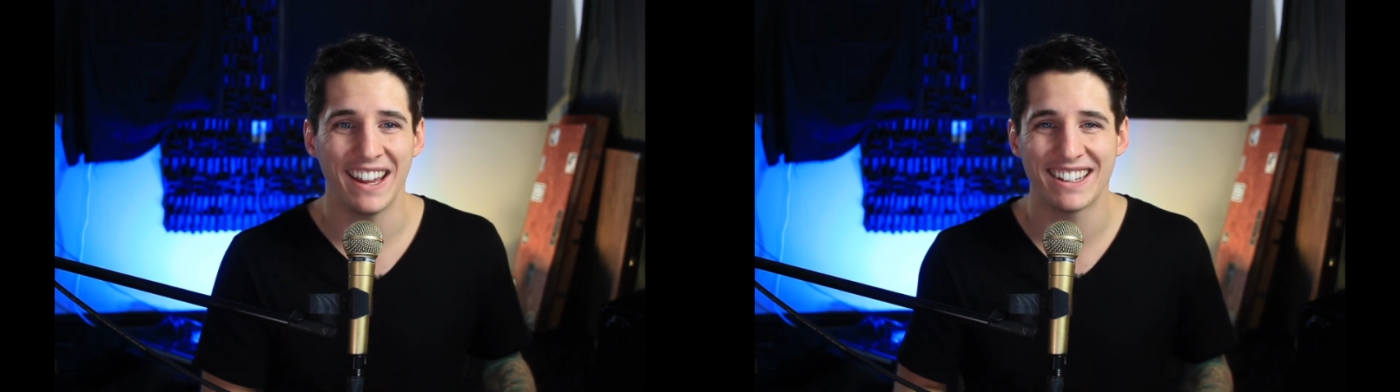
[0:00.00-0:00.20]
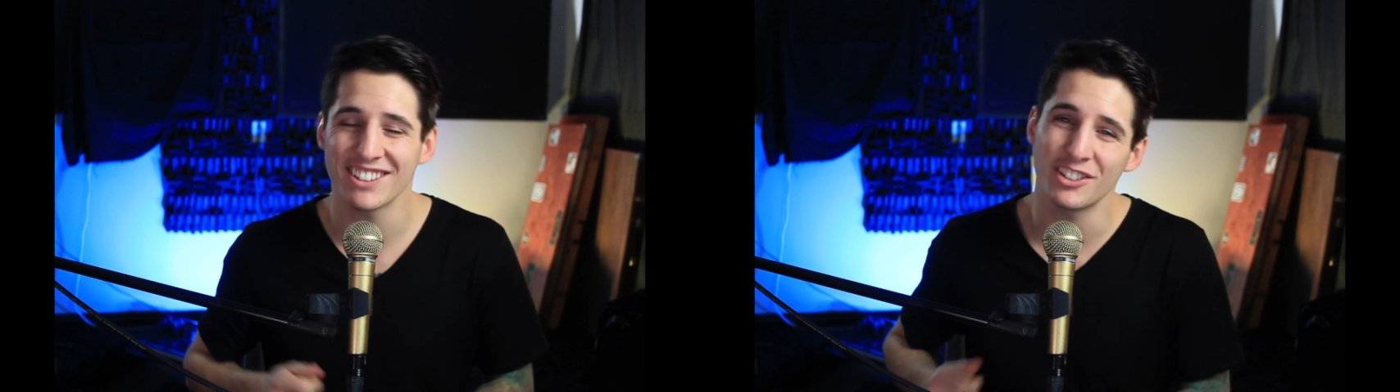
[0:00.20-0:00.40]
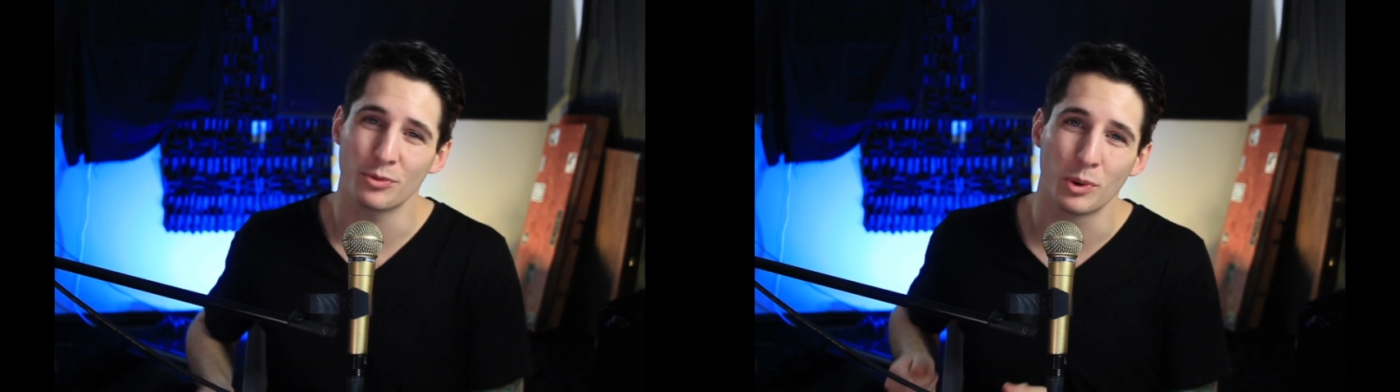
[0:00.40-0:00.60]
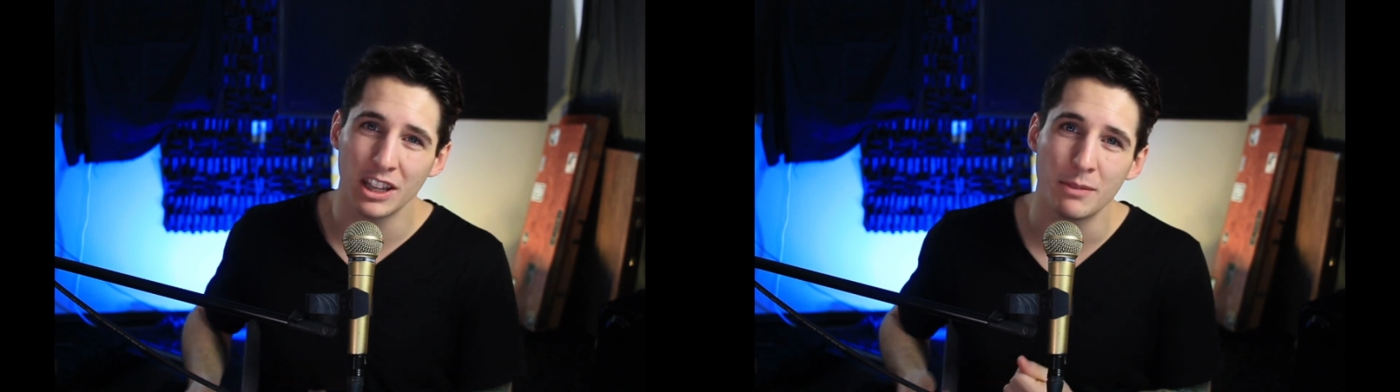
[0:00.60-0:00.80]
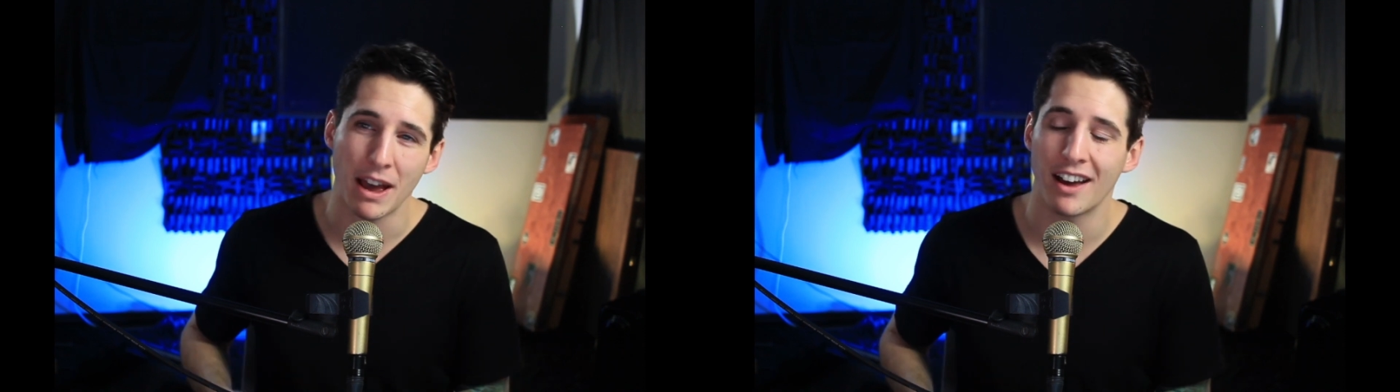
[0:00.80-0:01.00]
it doesn't
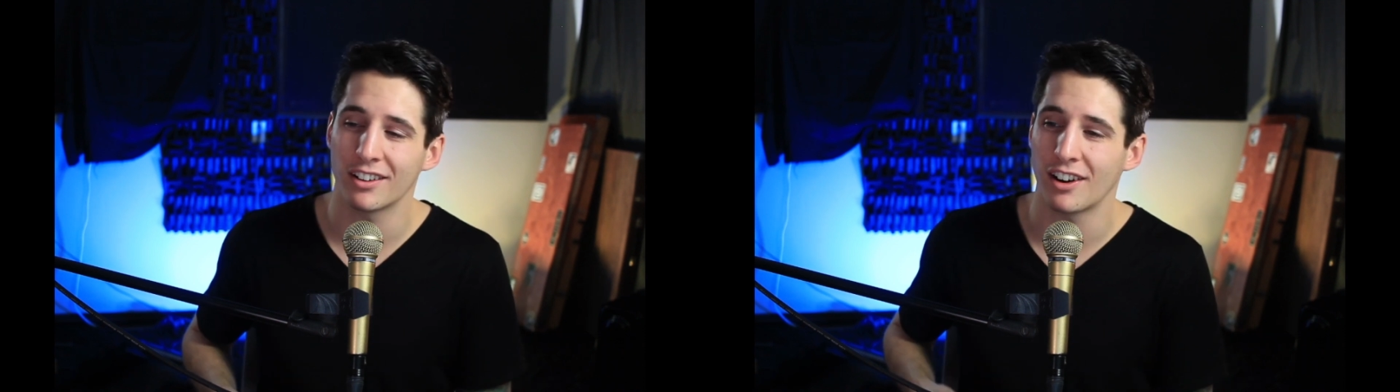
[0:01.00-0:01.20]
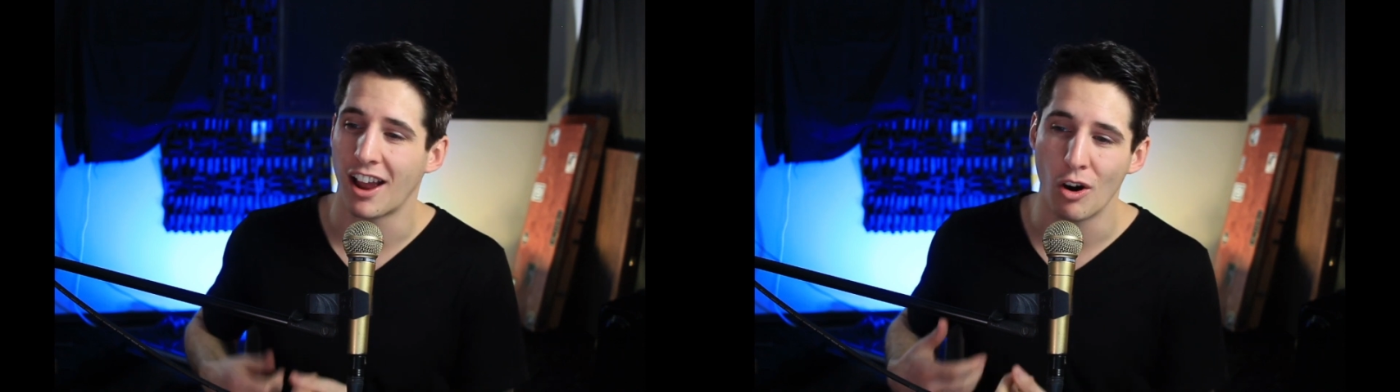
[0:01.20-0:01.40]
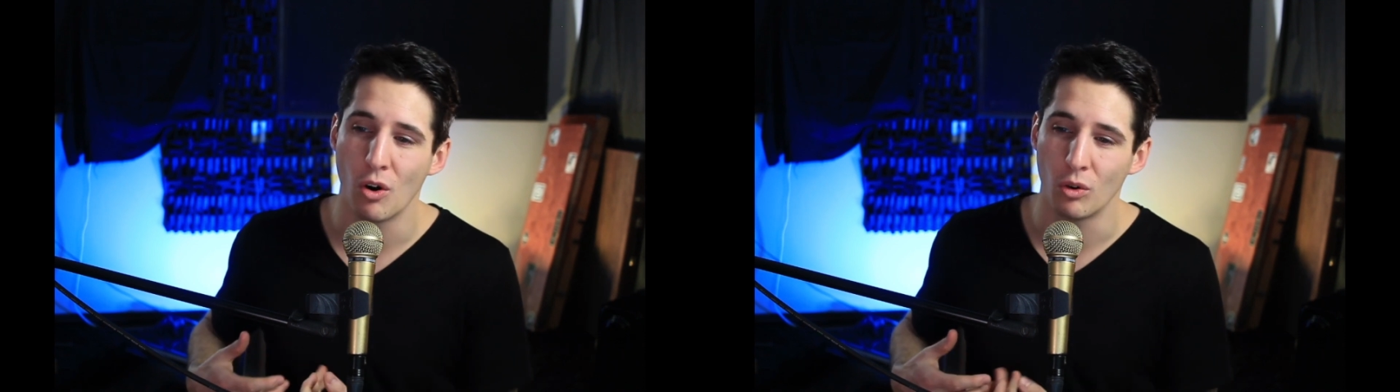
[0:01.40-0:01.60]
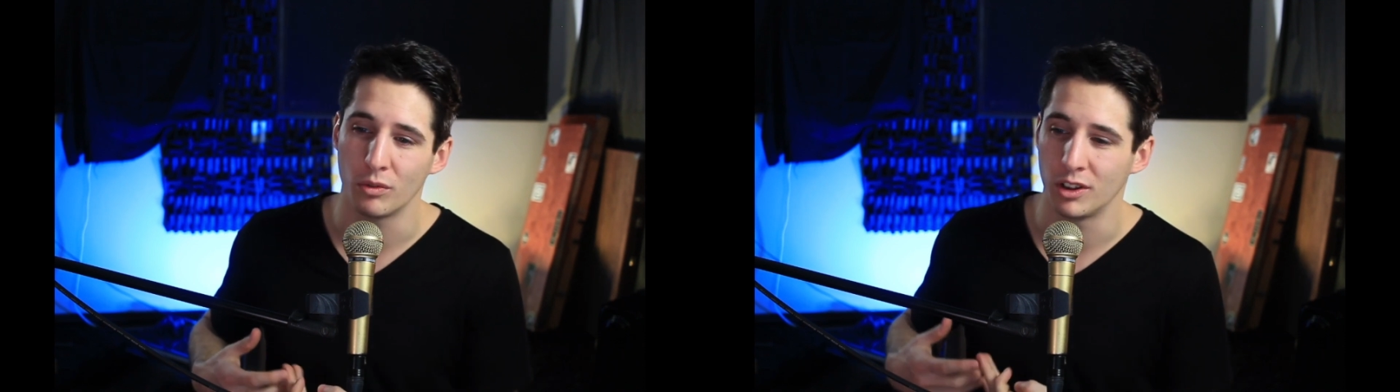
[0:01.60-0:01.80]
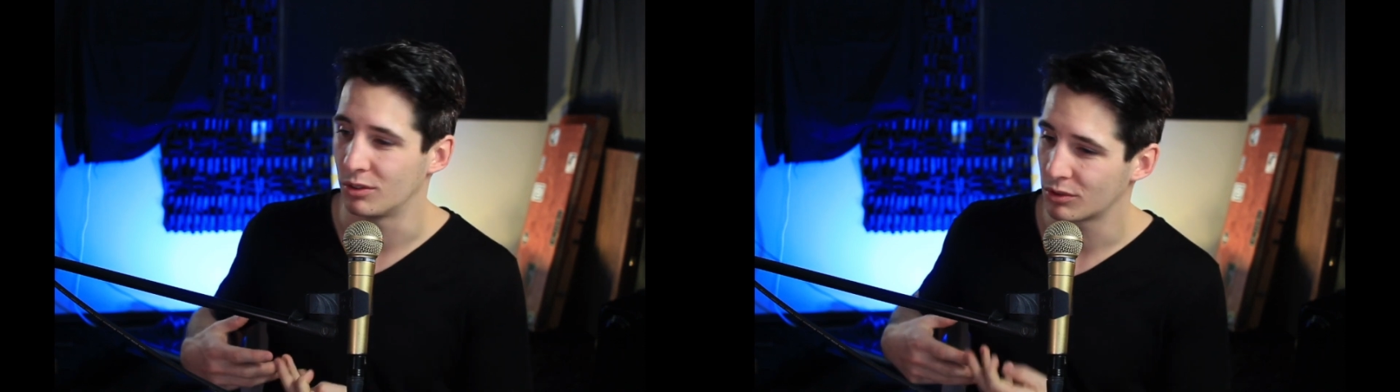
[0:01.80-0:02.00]
really matter how,
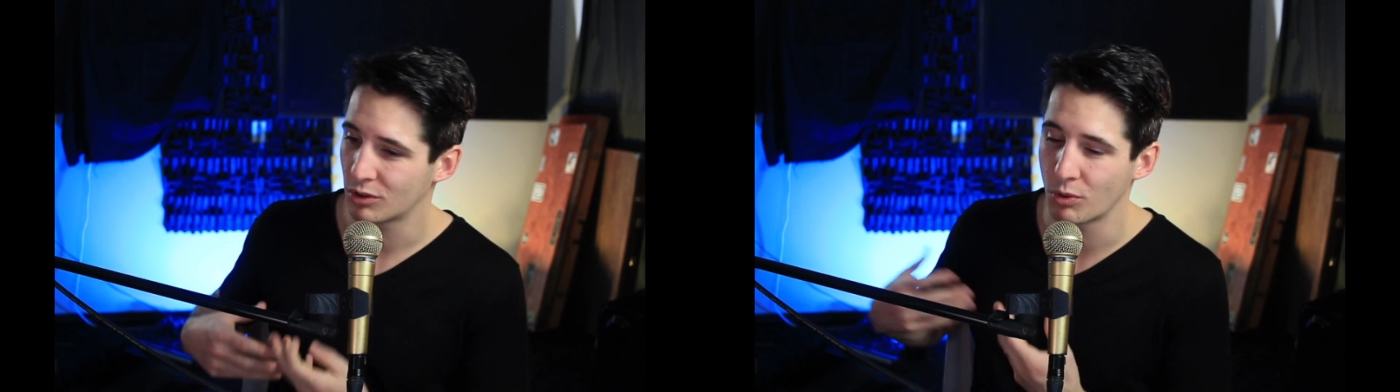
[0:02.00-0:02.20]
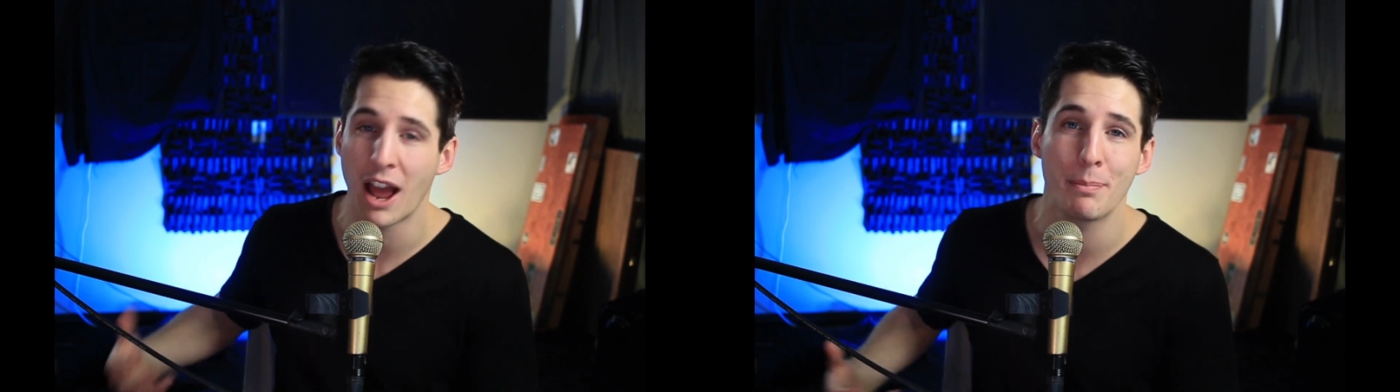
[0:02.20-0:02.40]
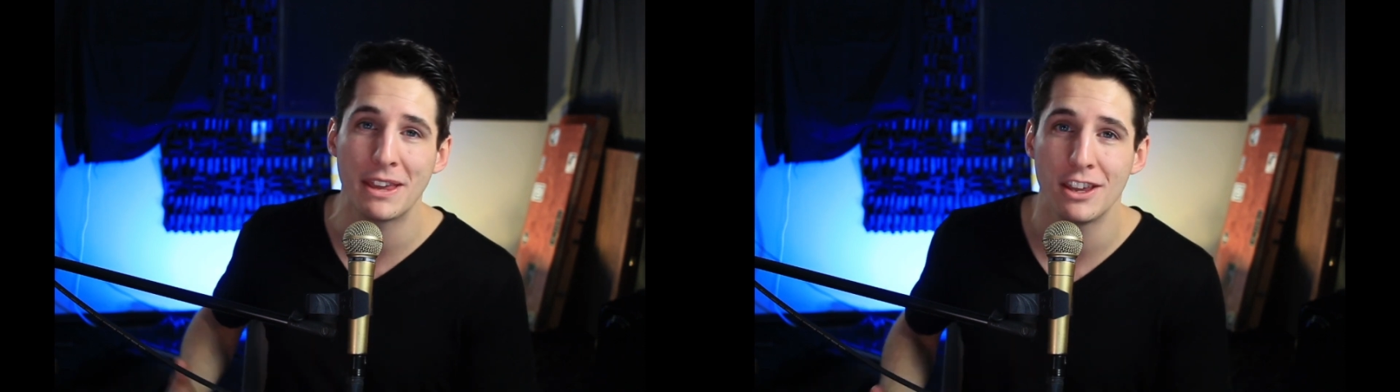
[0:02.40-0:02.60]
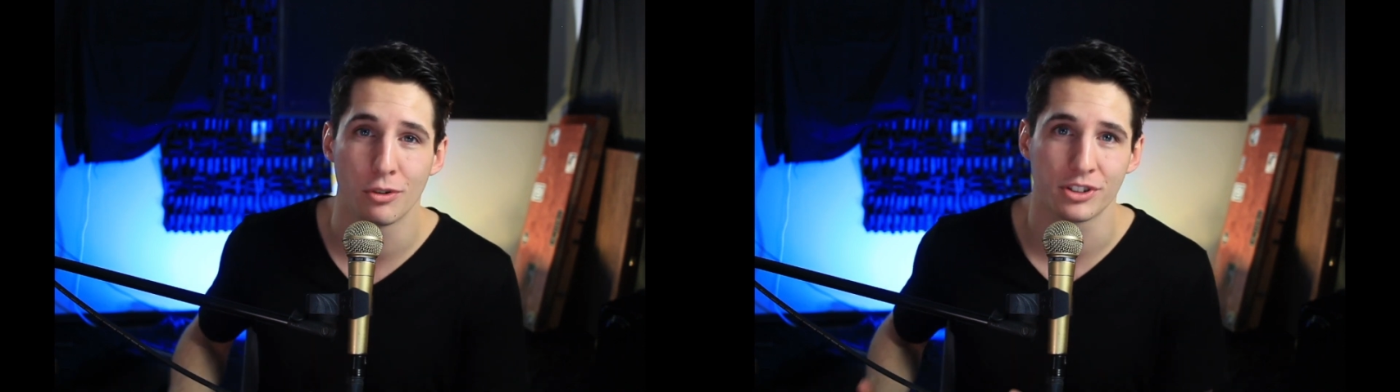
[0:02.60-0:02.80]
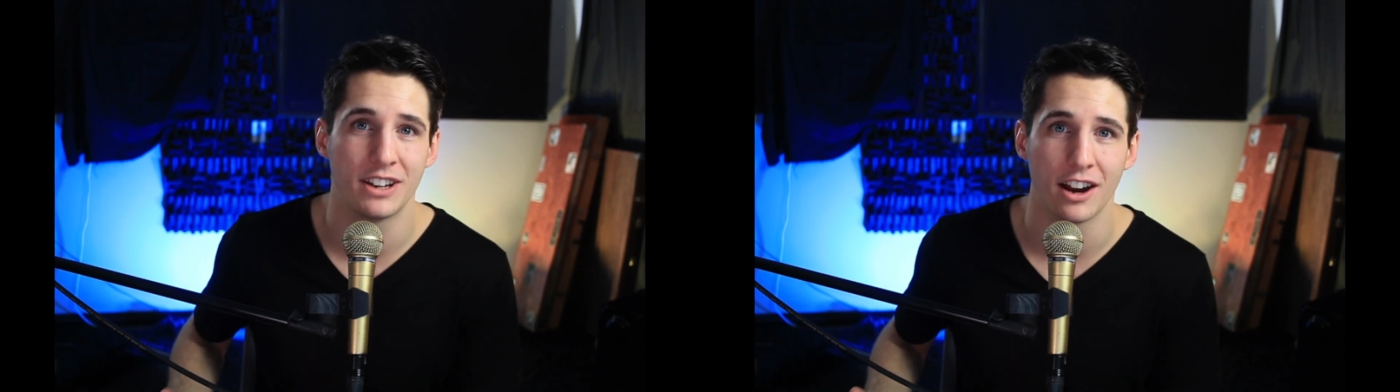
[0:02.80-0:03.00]
crappy your
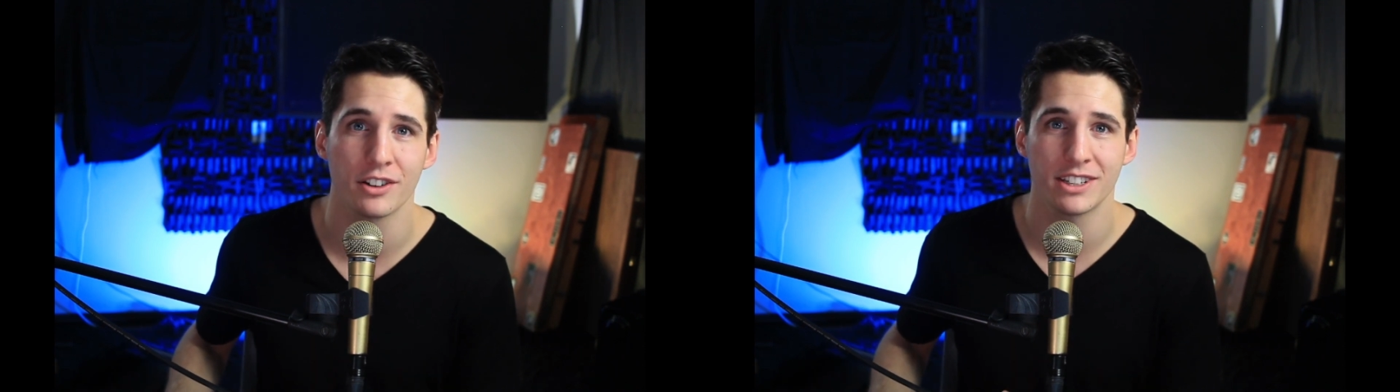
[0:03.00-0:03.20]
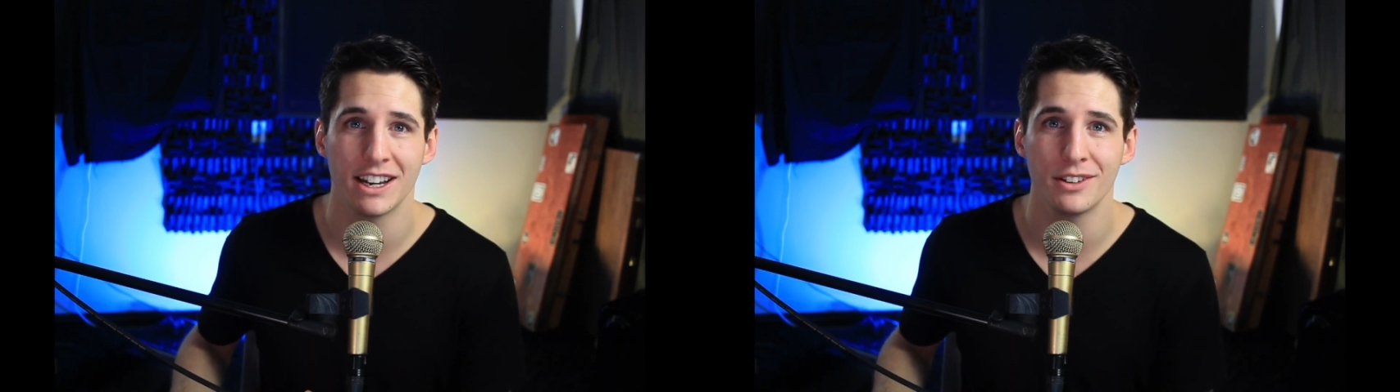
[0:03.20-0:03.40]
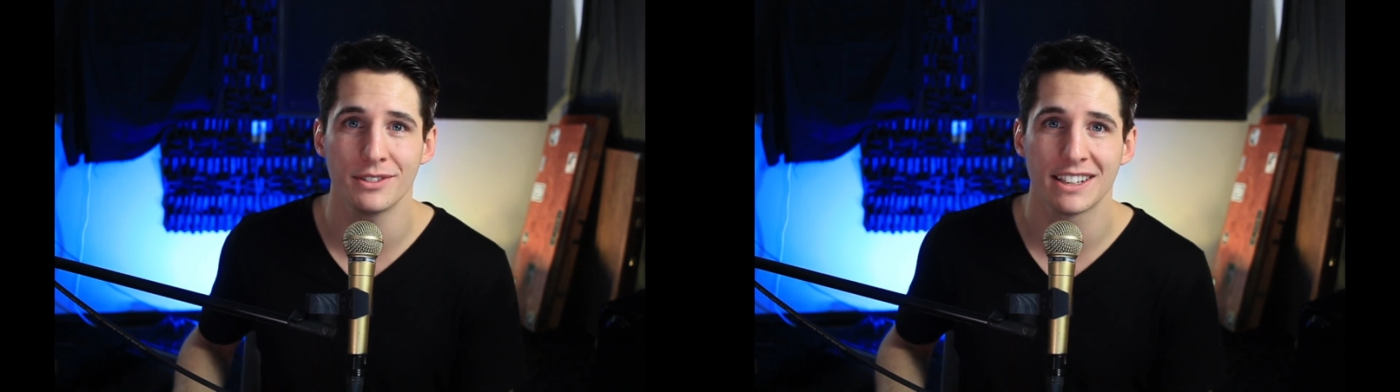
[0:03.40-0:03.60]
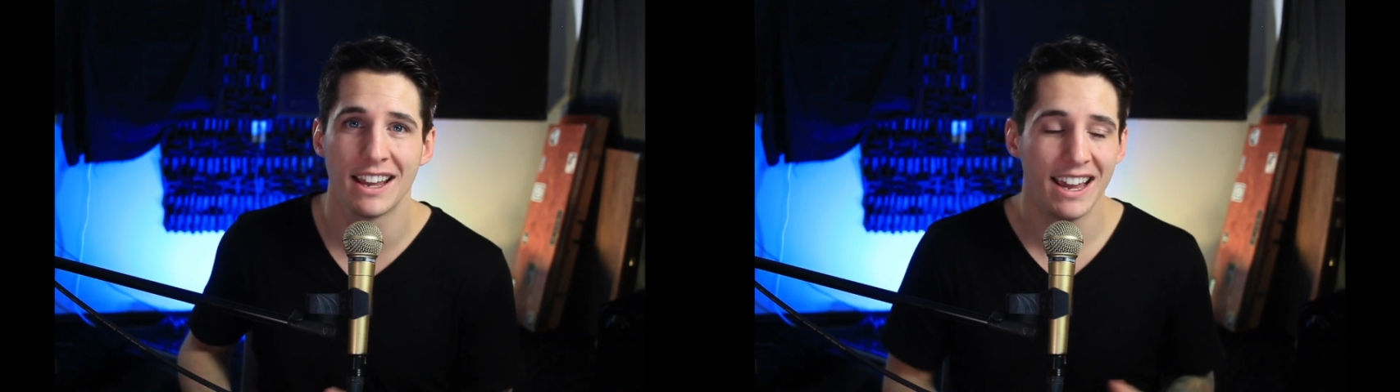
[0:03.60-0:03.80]
snare sounds.